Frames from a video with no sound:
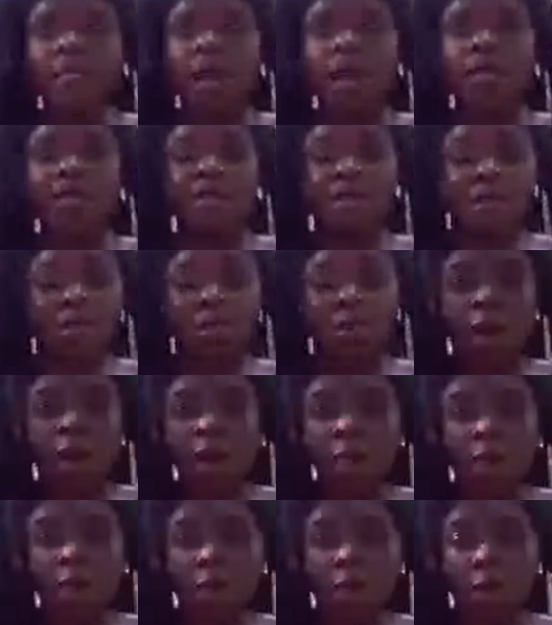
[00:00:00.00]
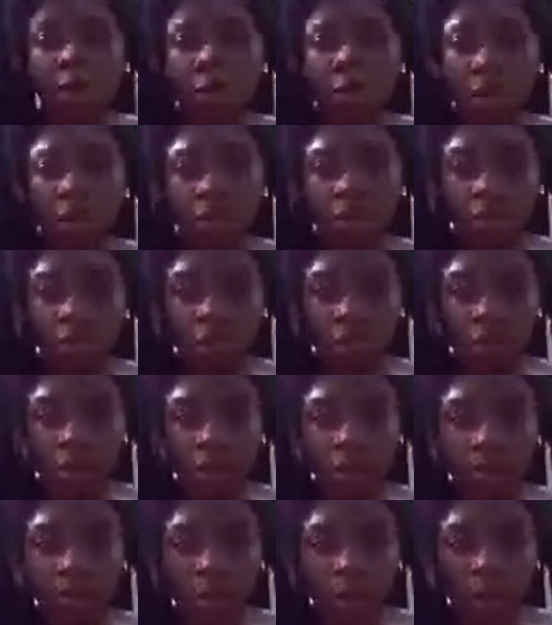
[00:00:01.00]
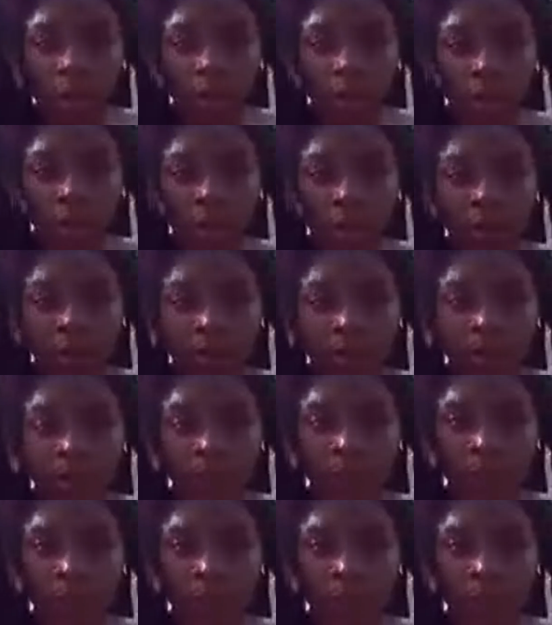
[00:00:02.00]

And the video I made was talking about um,